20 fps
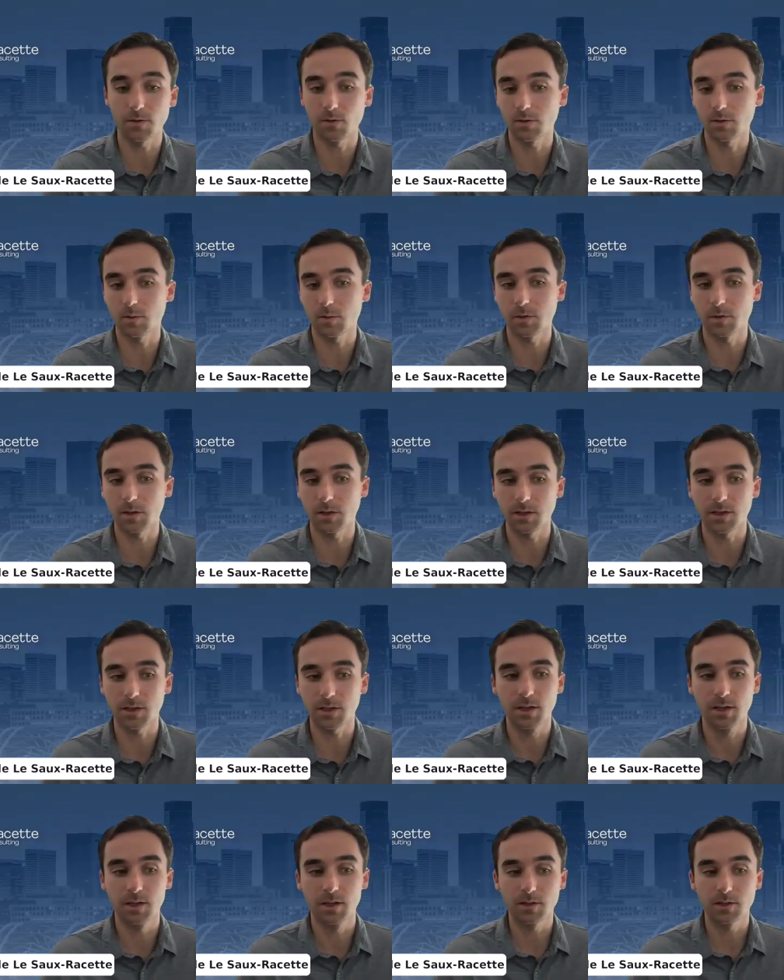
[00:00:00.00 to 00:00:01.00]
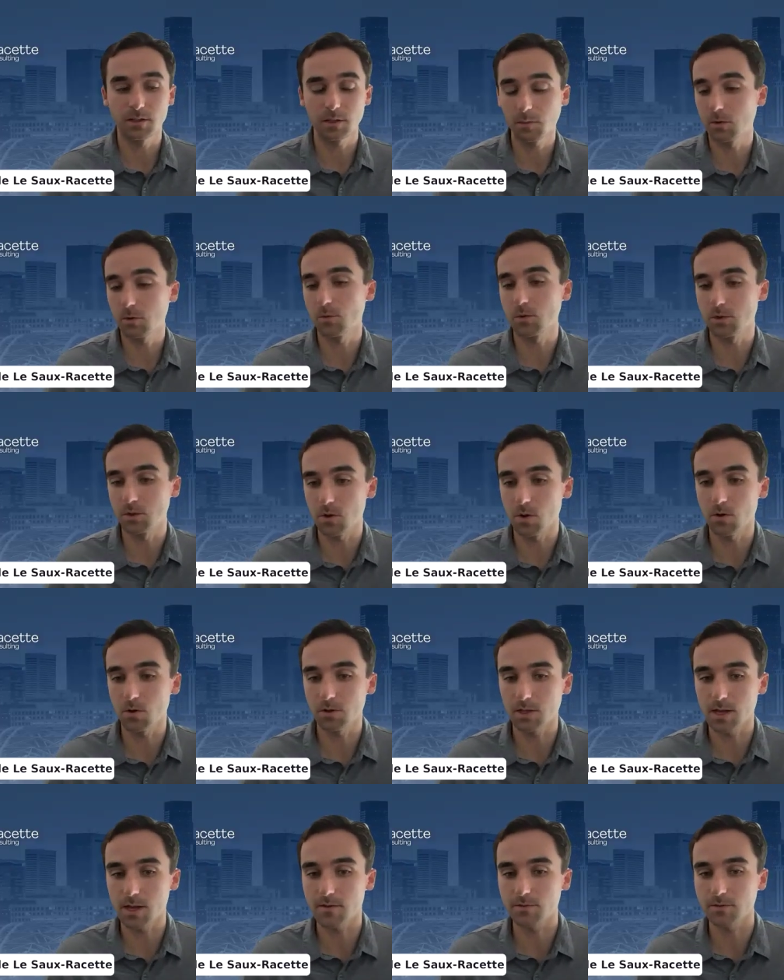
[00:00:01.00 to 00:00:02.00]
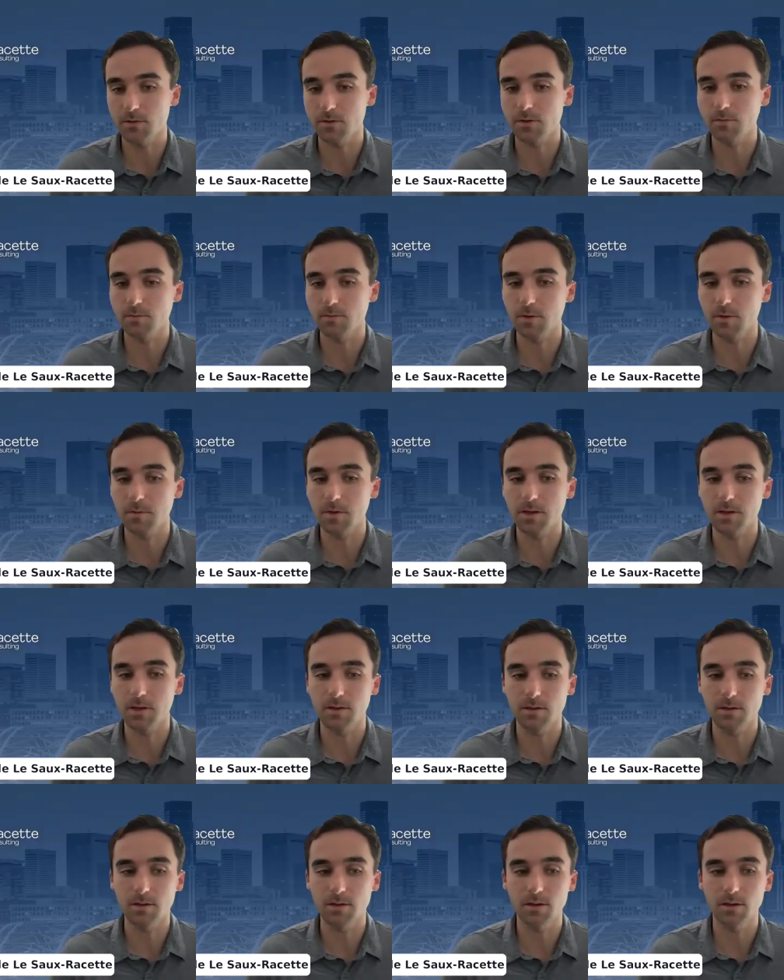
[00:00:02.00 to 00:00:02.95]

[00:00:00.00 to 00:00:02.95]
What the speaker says: and ultimately some of the result after maybe